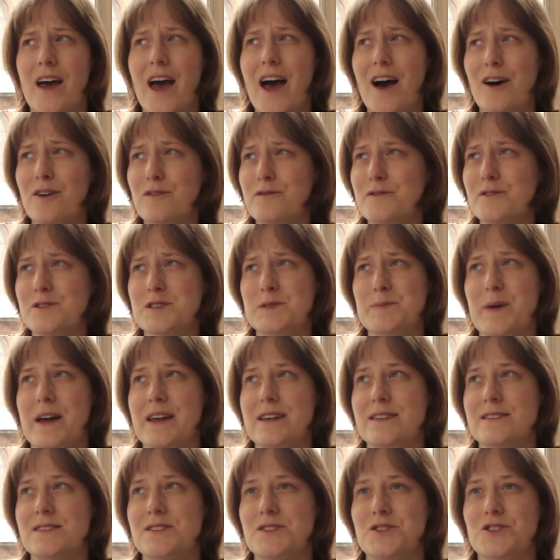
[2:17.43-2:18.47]
helpful
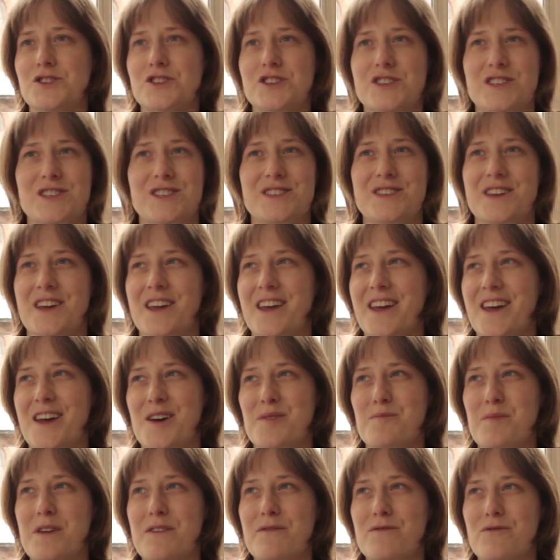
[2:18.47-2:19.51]
space to just
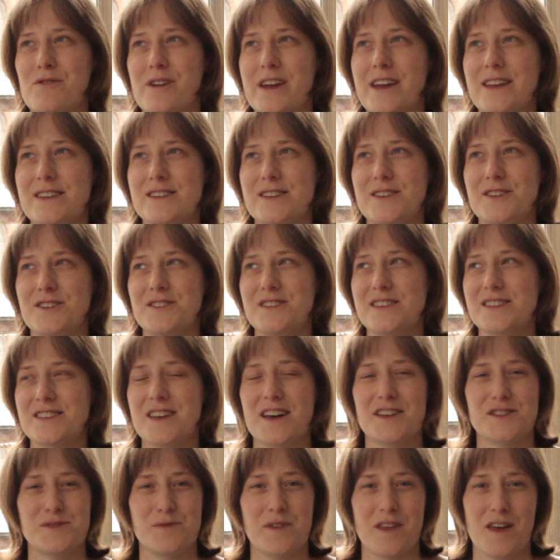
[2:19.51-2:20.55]
be free to
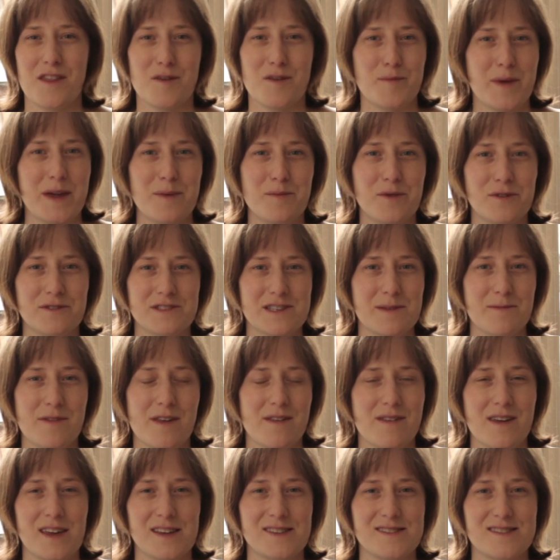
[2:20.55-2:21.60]
discuss with other people some
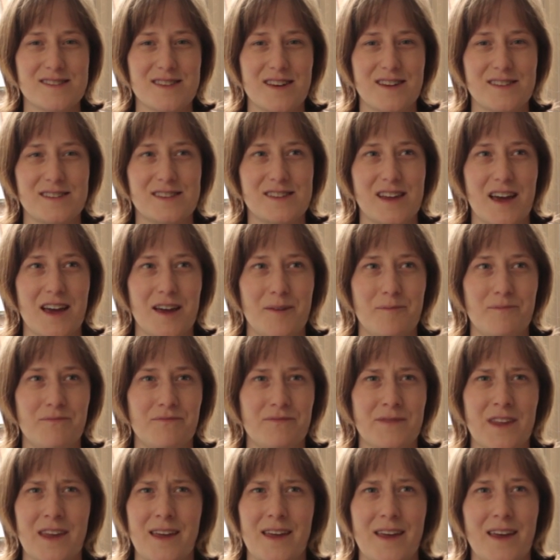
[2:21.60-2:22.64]
of the things that
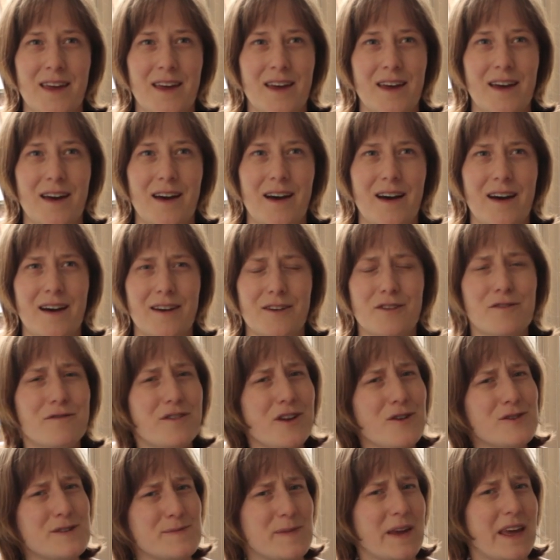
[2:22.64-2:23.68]
um, uh,
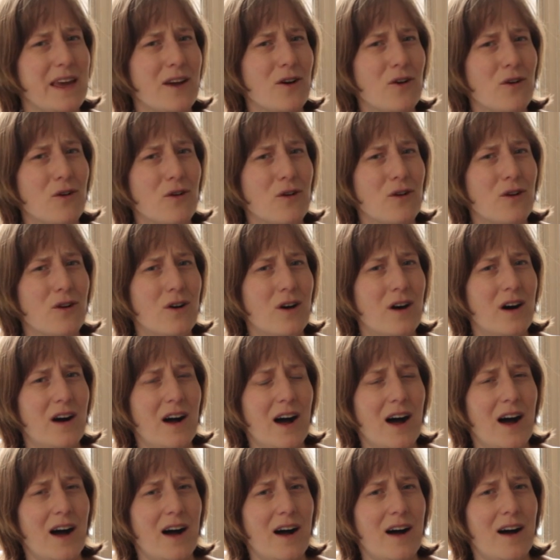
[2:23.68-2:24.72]
confuse me or
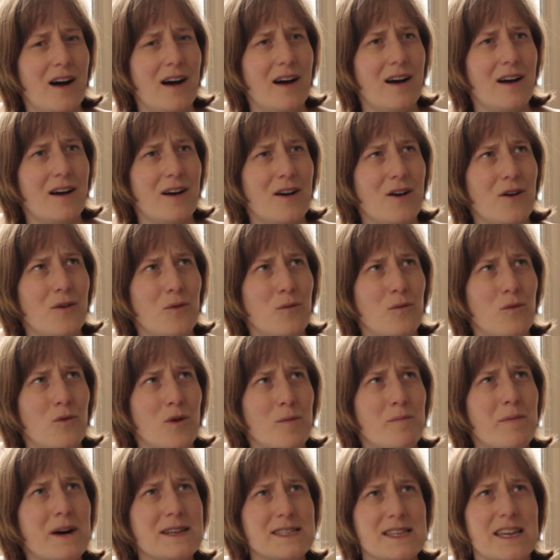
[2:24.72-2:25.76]
uh,
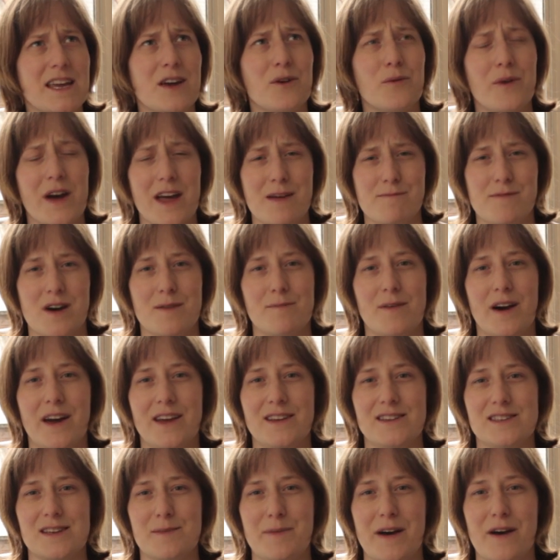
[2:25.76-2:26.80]
were buzzing away in my
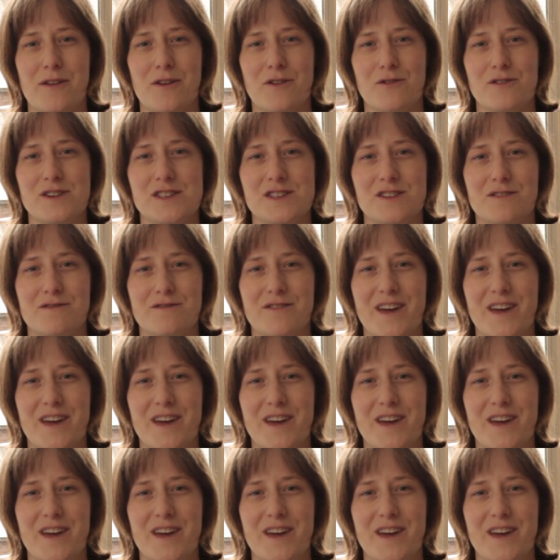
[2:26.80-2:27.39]
mind about the Christian